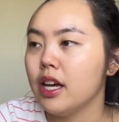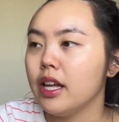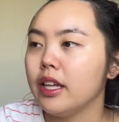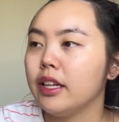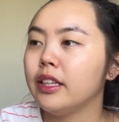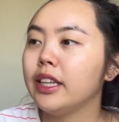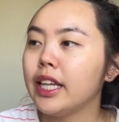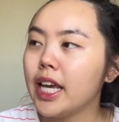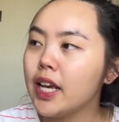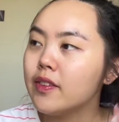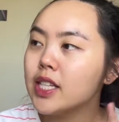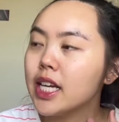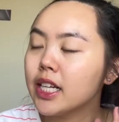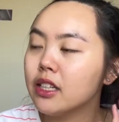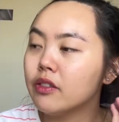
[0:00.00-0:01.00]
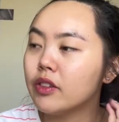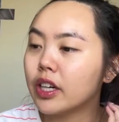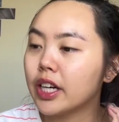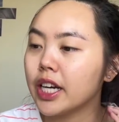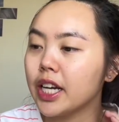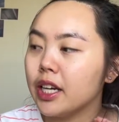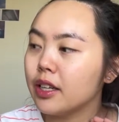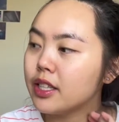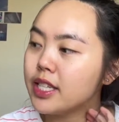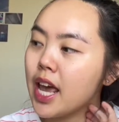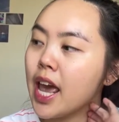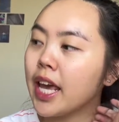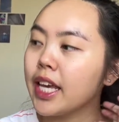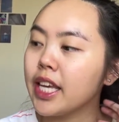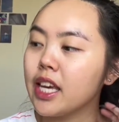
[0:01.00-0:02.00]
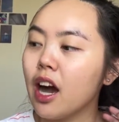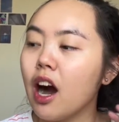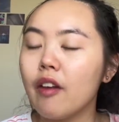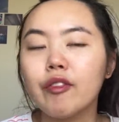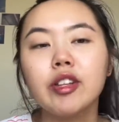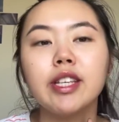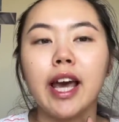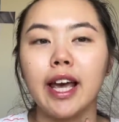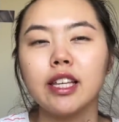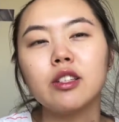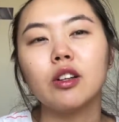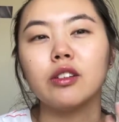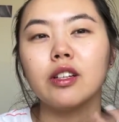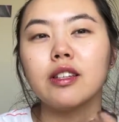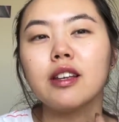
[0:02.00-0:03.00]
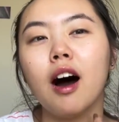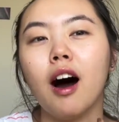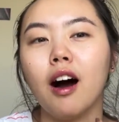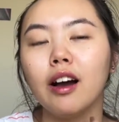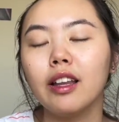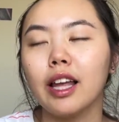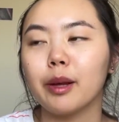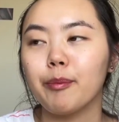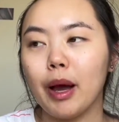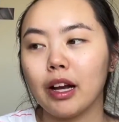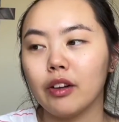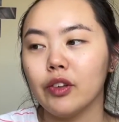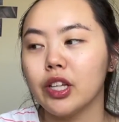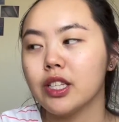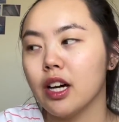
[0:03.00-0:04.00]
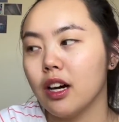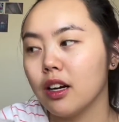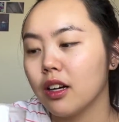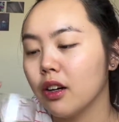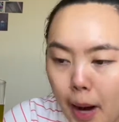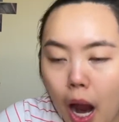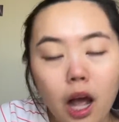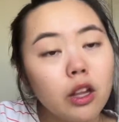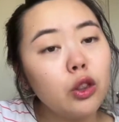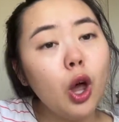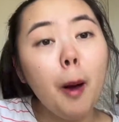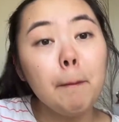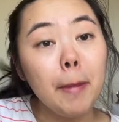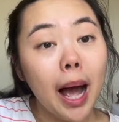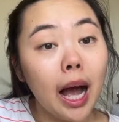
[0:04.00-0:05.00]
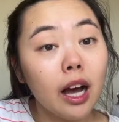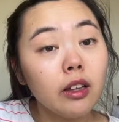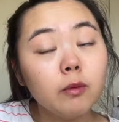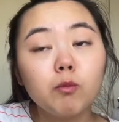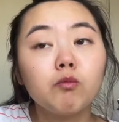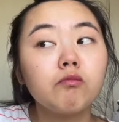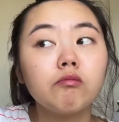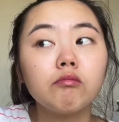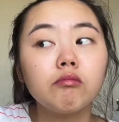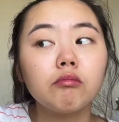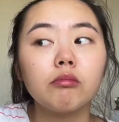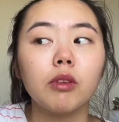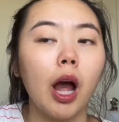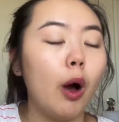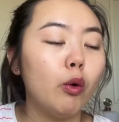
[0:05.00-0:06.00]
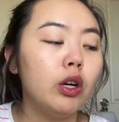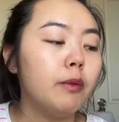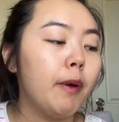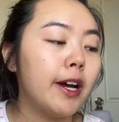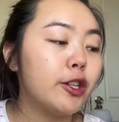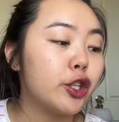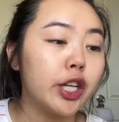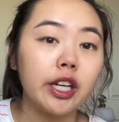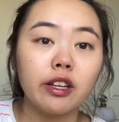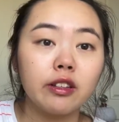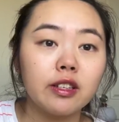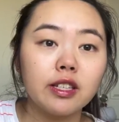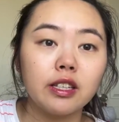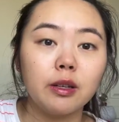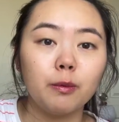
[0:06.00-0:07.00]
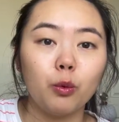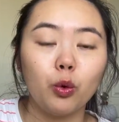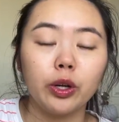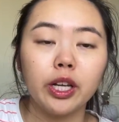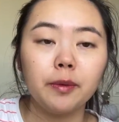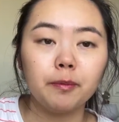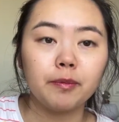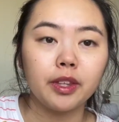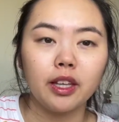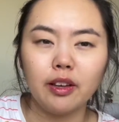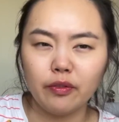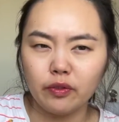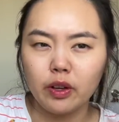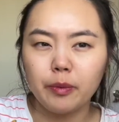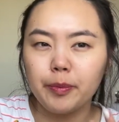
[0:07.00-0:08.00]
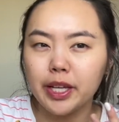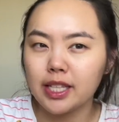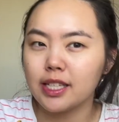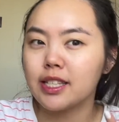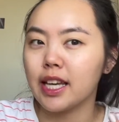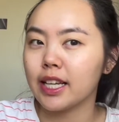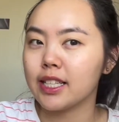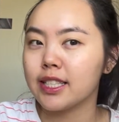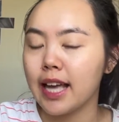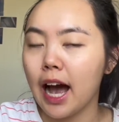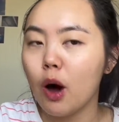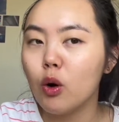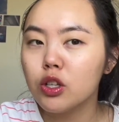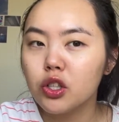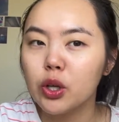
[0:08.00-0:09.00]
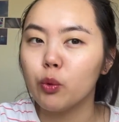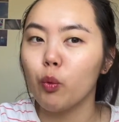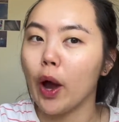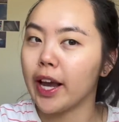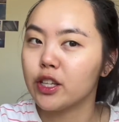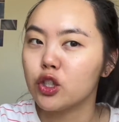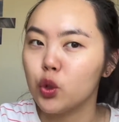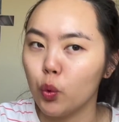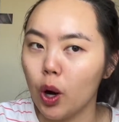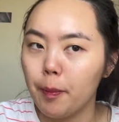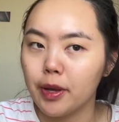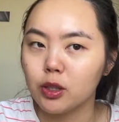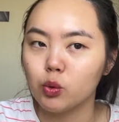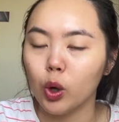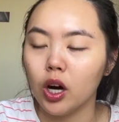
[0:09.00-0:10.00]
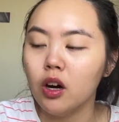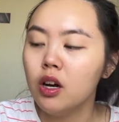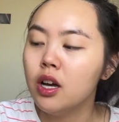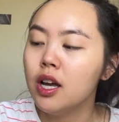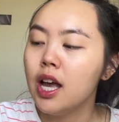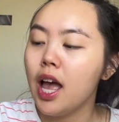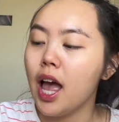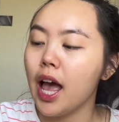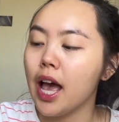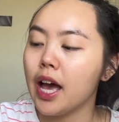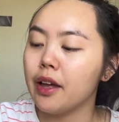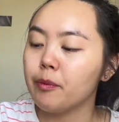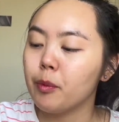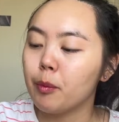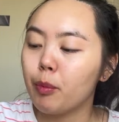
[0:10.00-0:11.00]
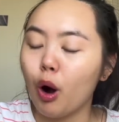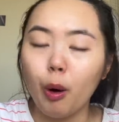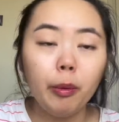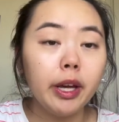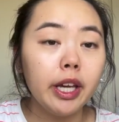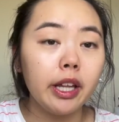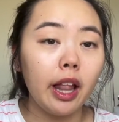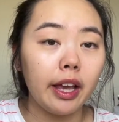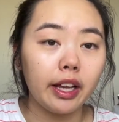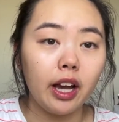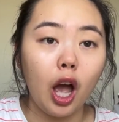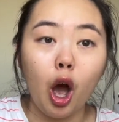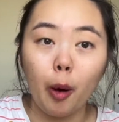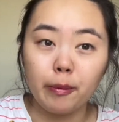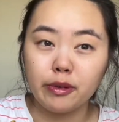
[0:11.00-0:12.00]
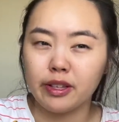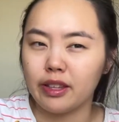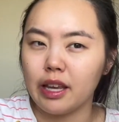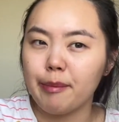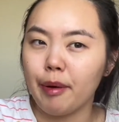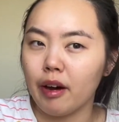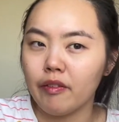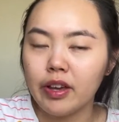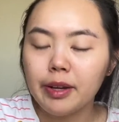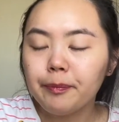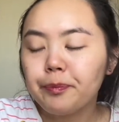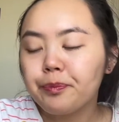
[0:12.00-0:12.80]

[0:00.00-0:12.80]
It leaves like a very tangy aftertaste on the tongue, like back of your tongue. Not bad. I wouldn't mind drinking this in the morning because it's like sour, so it wakes you up as well, and probably like helps with depuffing.